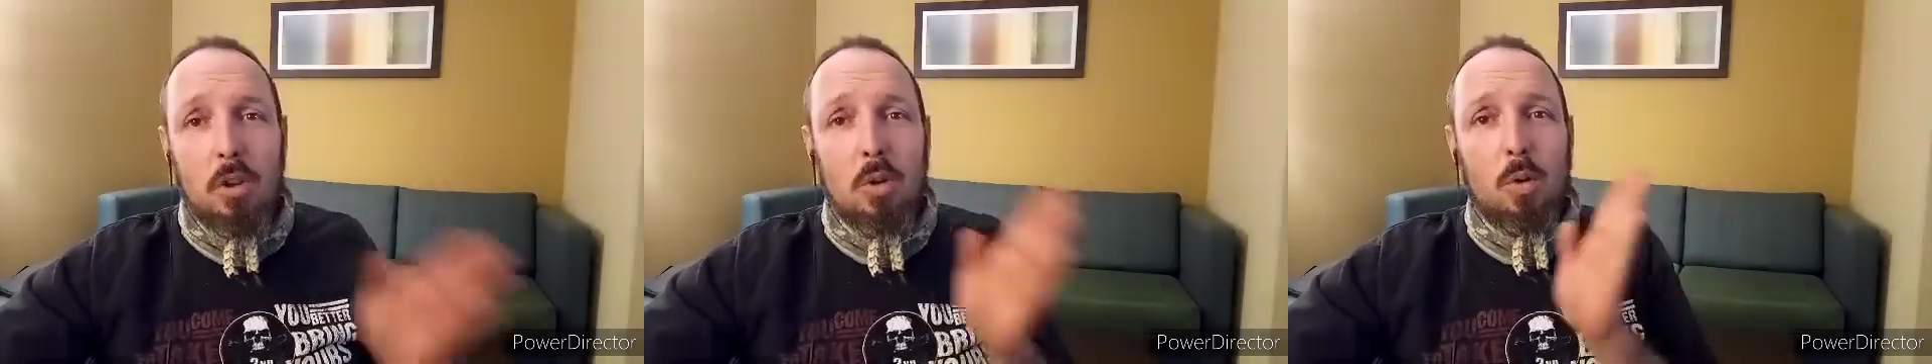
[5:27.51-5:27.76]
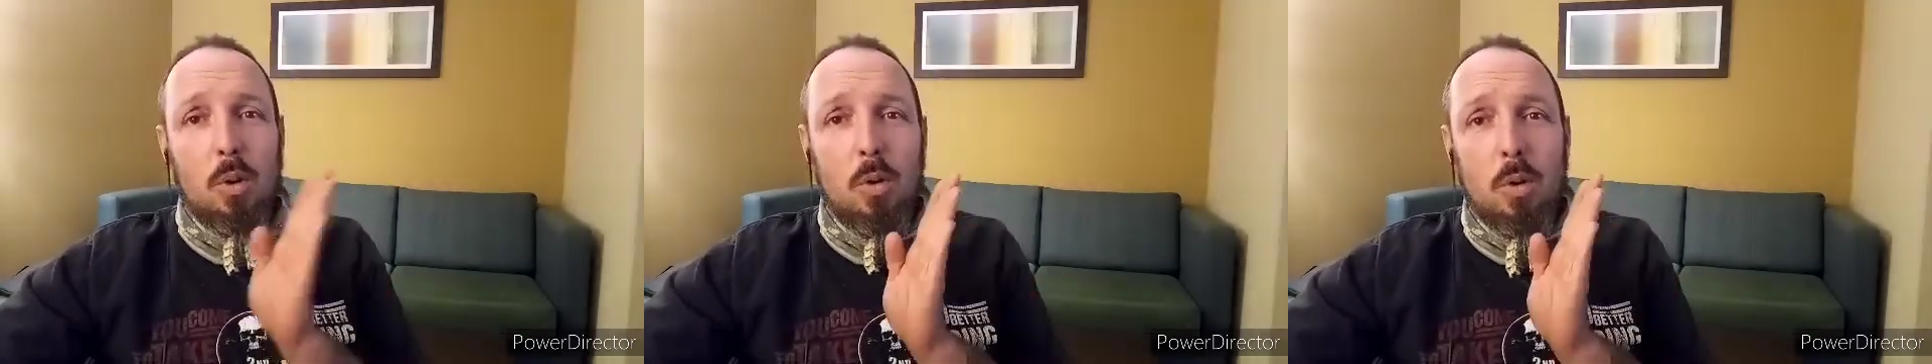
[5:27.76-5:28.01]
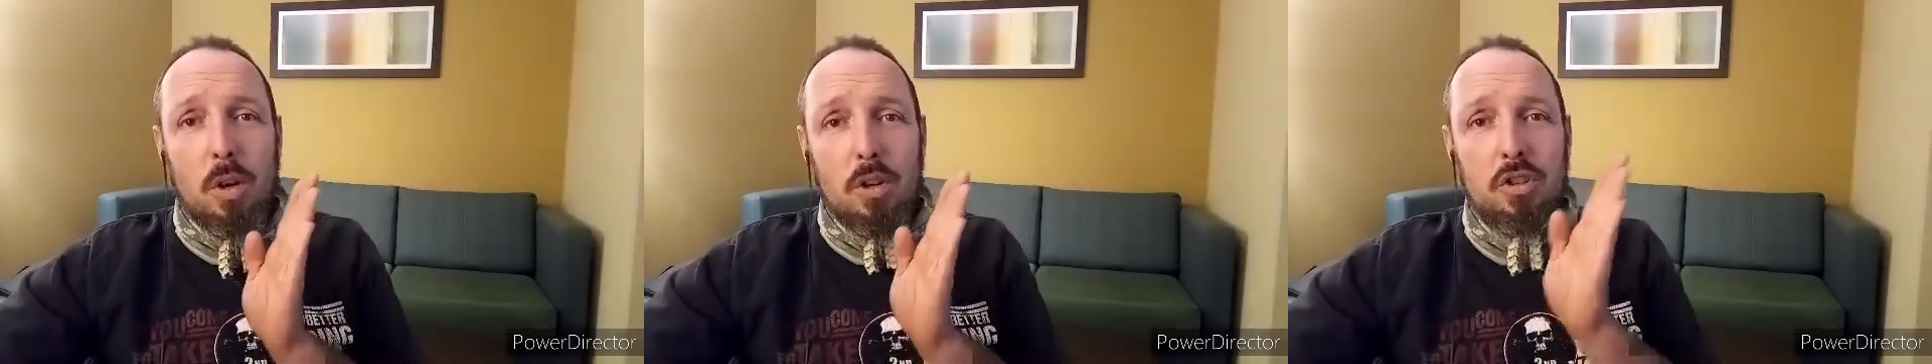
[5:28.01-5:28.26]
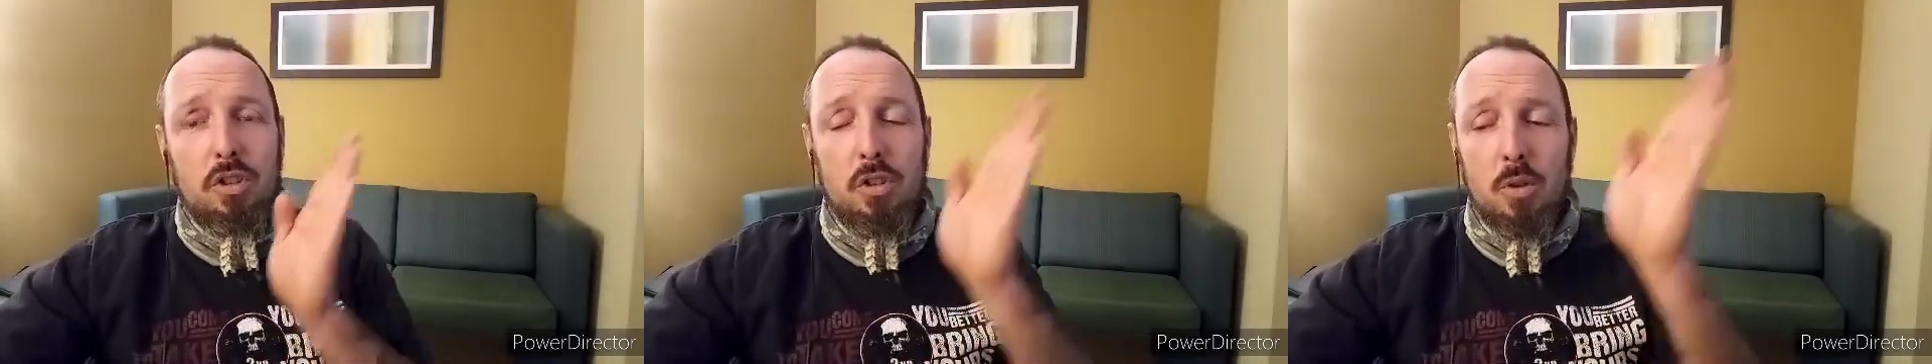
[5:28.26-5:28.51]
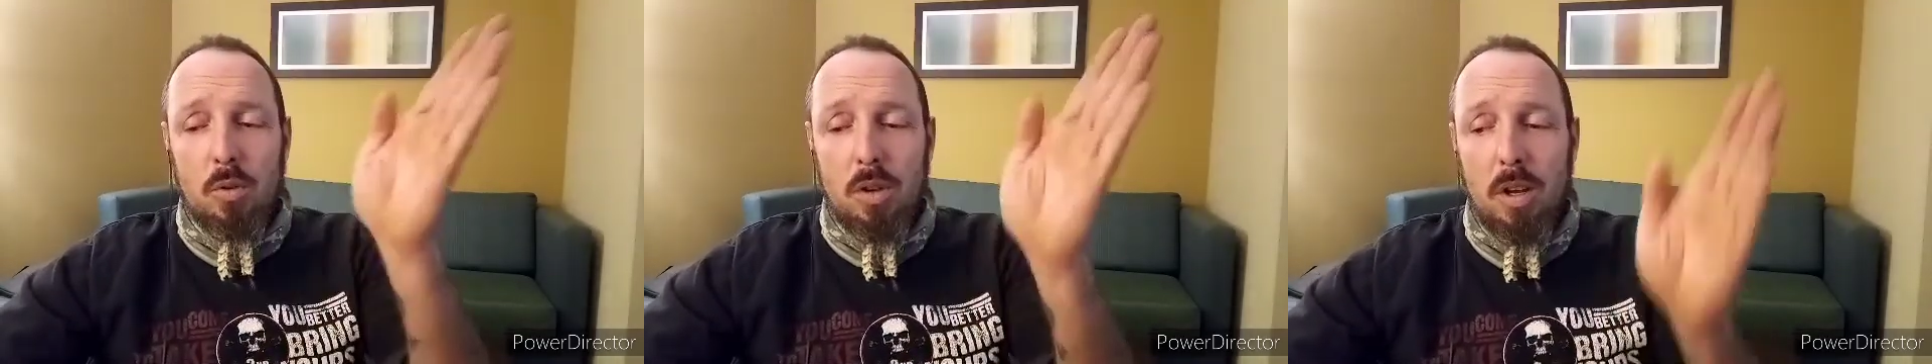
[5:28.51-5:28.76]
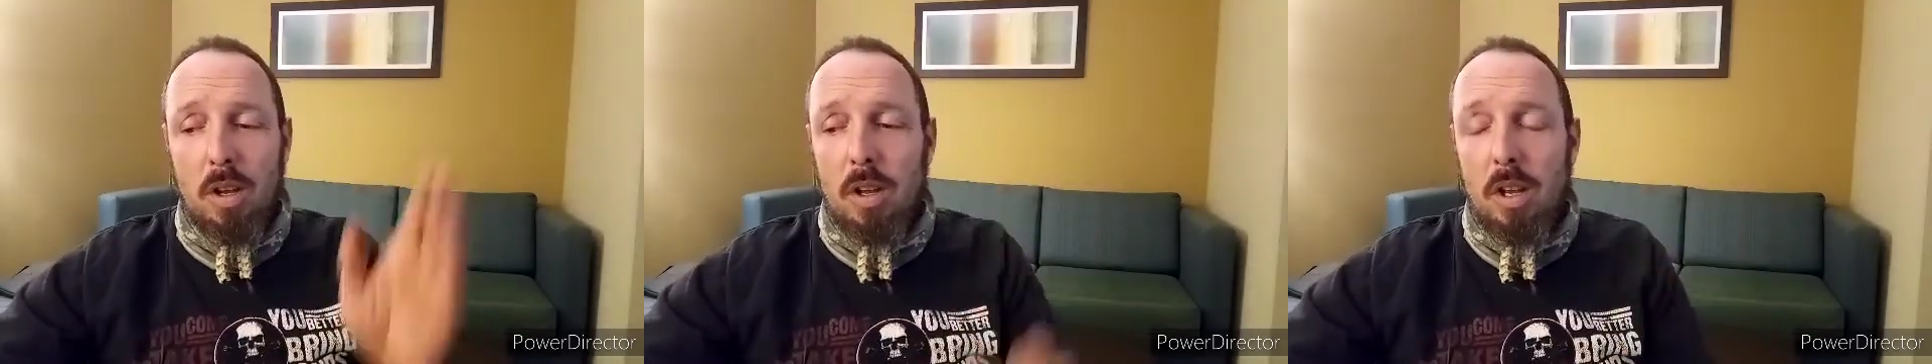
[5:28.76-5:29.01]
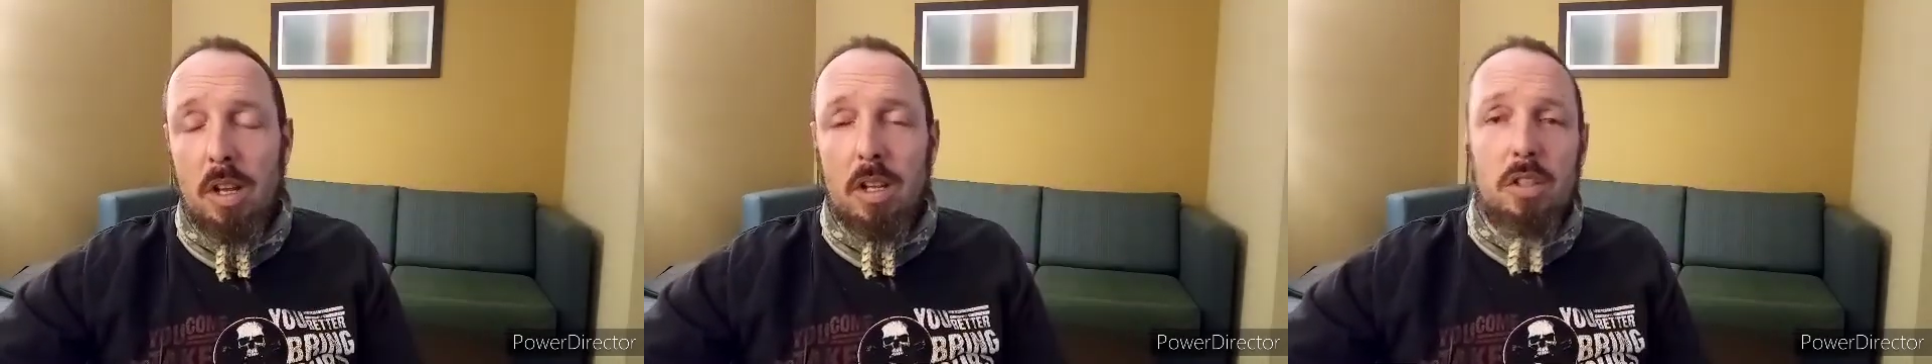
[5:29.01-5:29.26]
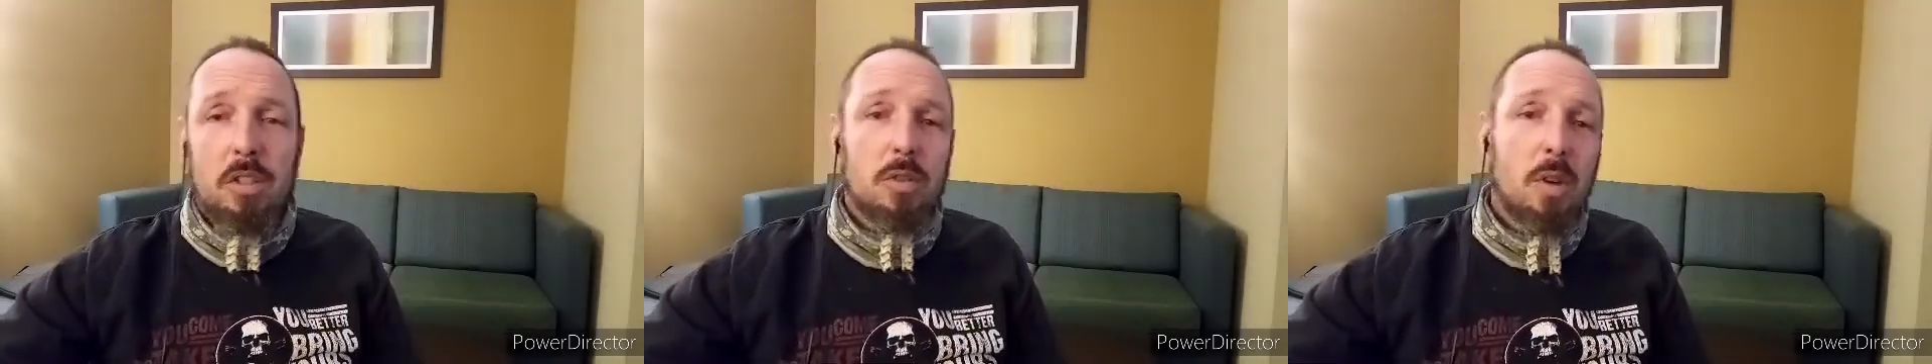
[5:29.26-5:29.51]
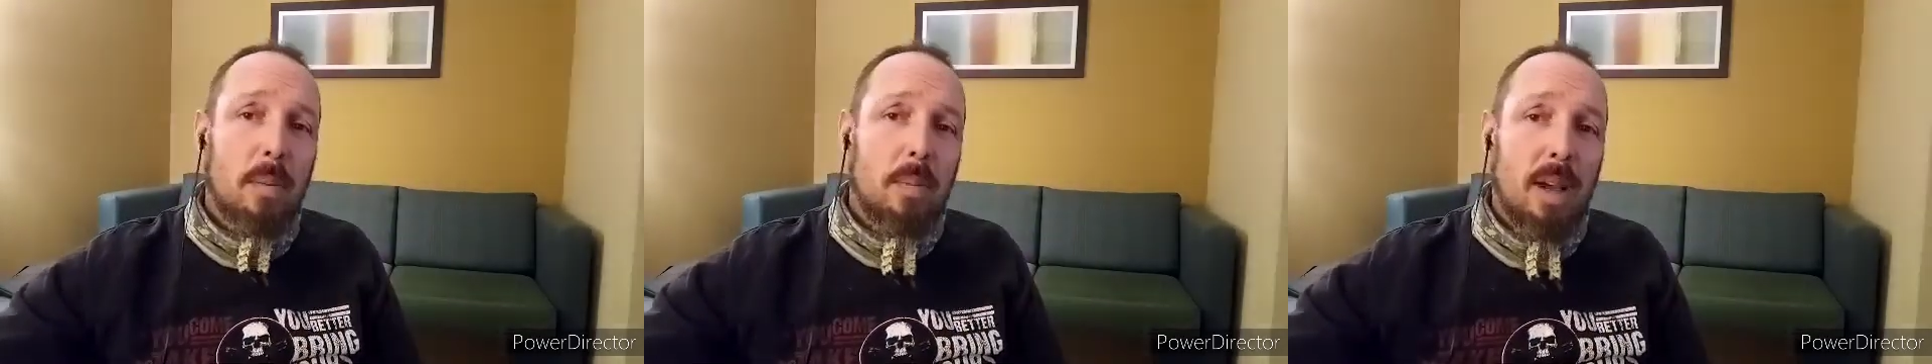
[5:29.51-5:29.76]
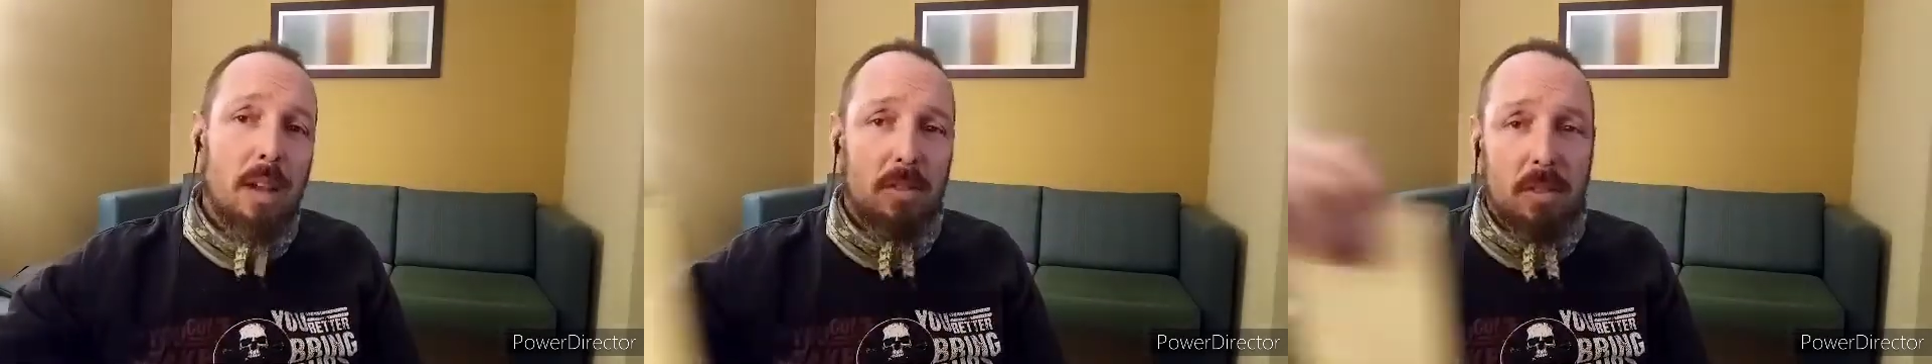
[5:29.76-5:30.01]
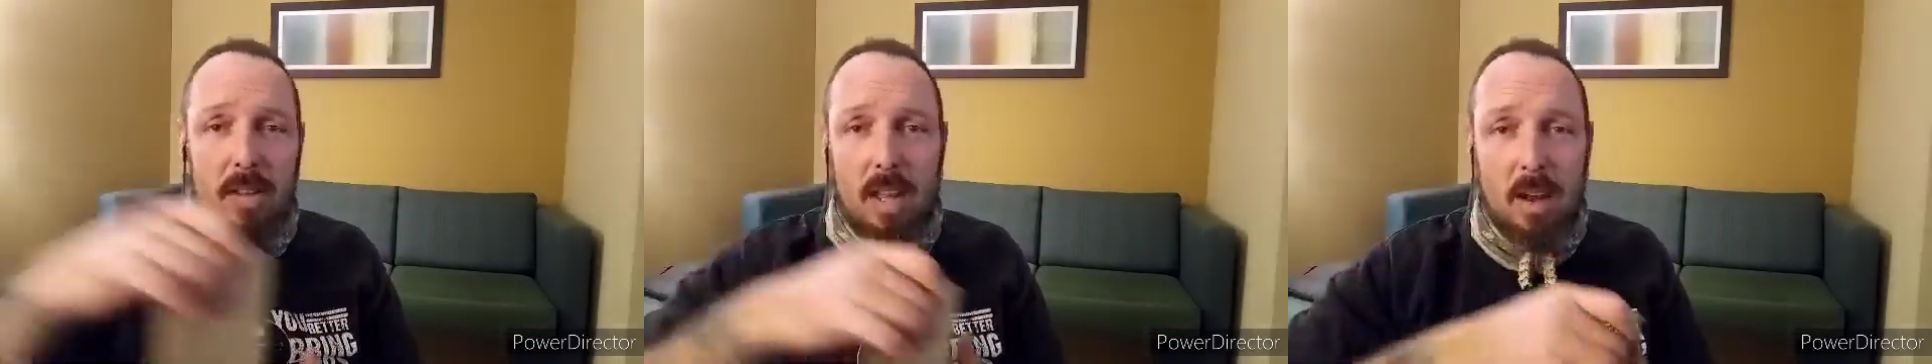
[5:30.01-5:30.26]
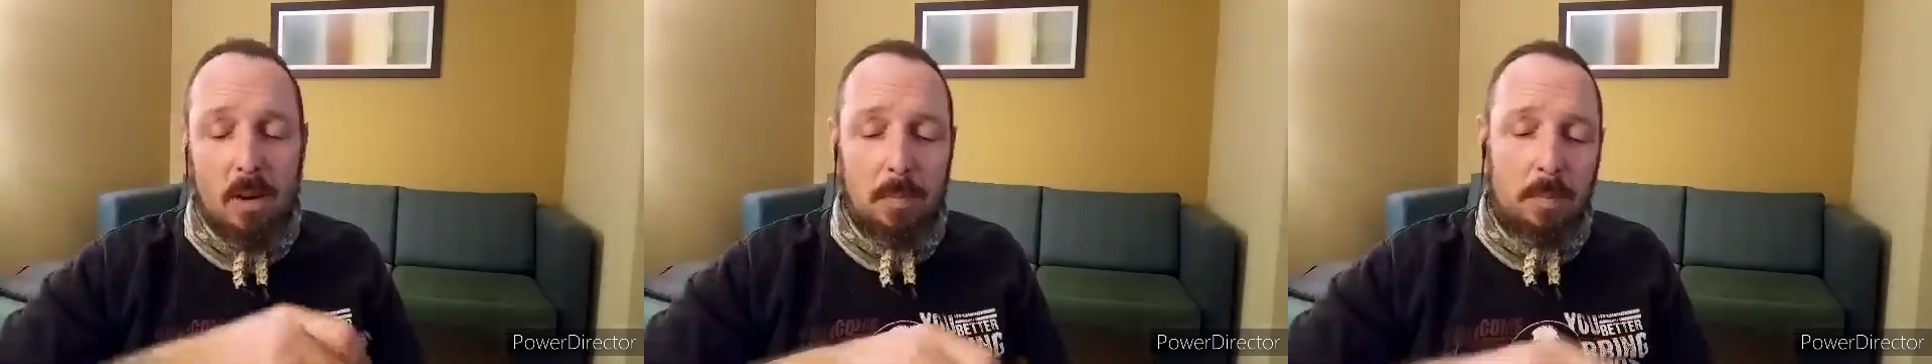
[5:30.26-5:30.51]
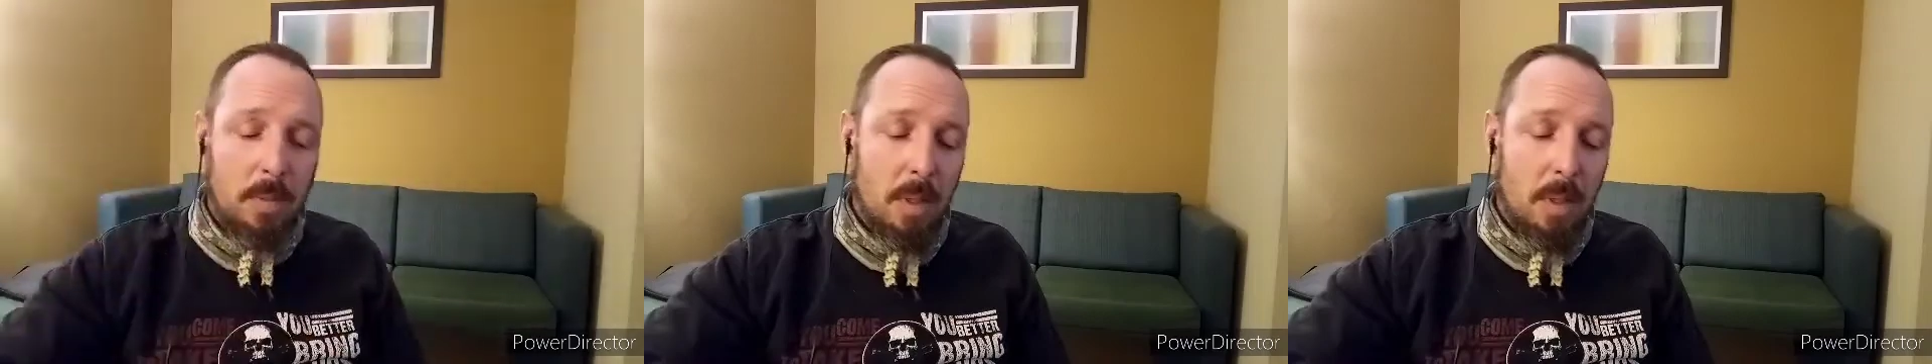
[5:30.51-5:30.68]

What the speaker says: you are going to shoot straight past the town.